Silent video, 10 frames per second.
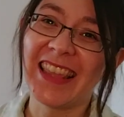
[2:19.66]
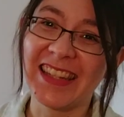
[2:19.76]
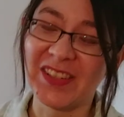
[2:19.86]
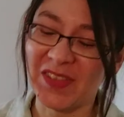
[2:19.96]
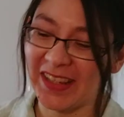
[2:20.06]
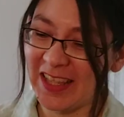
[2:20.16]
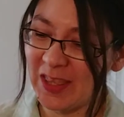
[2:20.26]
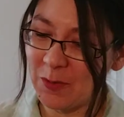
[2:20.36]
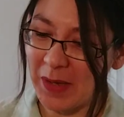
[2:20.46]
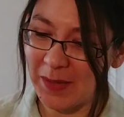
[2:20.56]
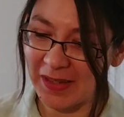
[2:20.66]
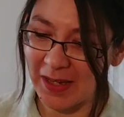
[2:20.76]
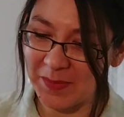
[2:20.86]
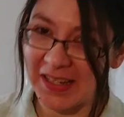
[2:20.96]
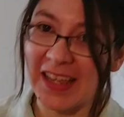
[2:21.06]
that's really the baby
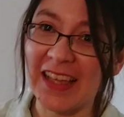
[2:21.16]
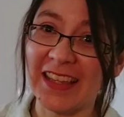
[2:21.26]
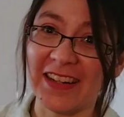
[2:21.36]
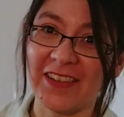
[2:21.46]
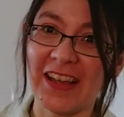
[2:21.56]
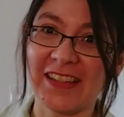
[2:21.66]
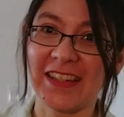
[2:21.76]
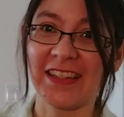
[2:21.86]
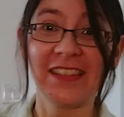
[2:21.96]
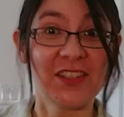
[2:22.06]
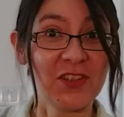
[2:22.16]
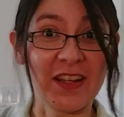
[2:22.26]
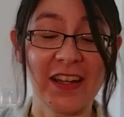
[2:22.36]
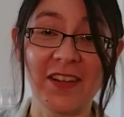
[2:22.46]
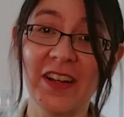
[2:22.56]
update, as he's
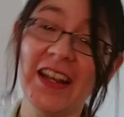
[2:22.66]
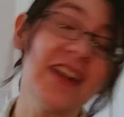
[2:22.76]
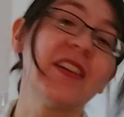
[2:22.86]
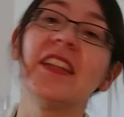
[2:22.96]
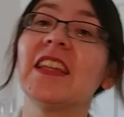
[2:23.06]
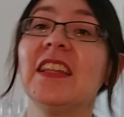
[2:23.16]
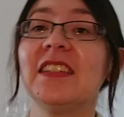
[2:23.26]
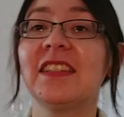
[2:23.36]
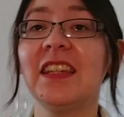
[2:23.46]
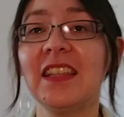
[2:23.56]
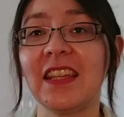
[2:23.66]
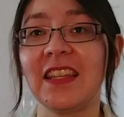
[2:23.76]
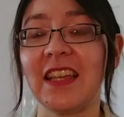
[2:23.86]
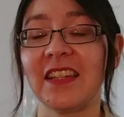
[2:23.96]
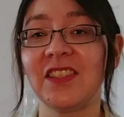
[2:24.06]
chewing on it right now. And he's
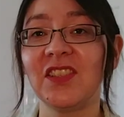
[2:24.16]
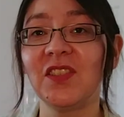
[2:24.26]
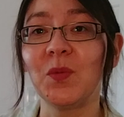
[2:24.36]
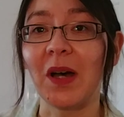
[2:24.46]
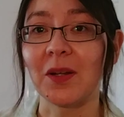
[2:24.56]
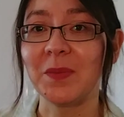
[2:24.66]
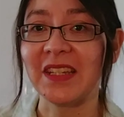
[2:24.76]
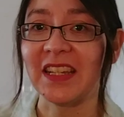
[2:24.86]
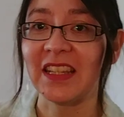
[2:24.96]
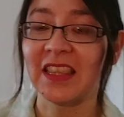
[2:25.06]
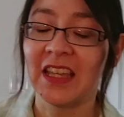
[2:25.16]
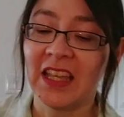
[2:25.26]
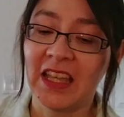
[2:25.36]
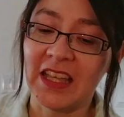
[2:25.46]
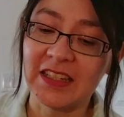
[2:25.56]
teething. He has 2 bottom teeth.
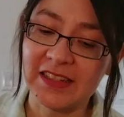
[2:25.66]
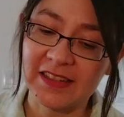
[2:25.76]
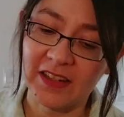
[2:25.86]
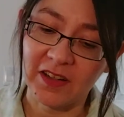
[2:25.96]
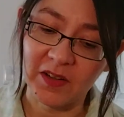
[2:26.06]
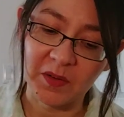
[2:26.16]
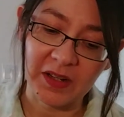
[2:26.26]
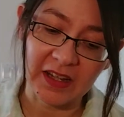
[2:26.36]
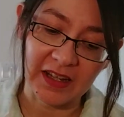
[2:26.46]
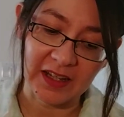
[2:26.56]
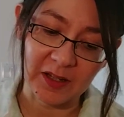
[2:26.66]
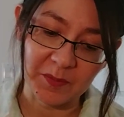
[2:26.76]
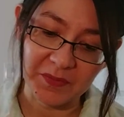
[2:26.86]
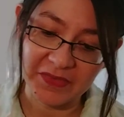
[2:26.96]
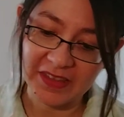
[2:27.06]
And so,
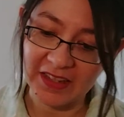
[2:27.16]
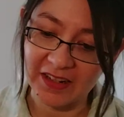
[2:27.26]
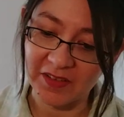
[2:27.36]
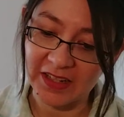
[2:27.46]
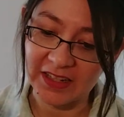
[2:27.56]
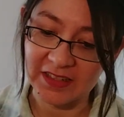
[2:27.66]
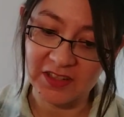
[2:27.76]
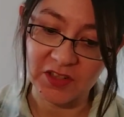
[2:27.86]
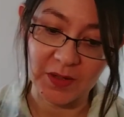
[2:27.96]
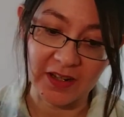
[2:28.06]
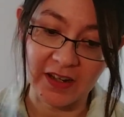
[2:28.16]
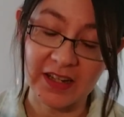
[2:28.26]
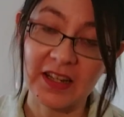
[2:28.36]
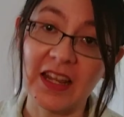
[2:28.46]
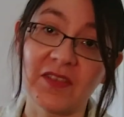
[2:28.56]
he's chewing
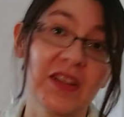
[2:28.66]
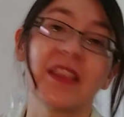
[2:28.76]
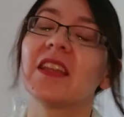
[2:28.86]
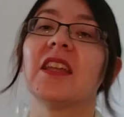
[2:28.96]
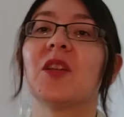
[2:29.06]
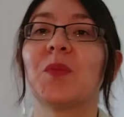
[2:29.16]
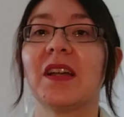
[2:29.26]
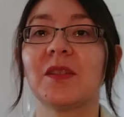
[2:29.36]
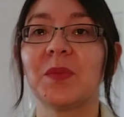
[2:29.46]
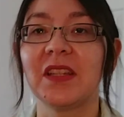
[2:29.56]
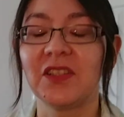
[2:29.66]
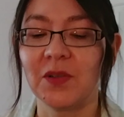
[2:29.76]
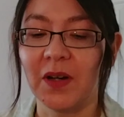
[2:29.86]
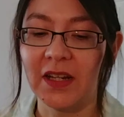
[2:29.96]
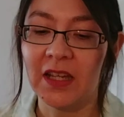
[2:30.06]
on everything he can possibly
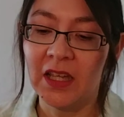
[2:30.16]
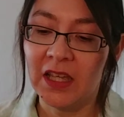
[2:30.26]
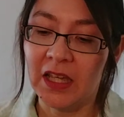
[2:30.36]
chew on.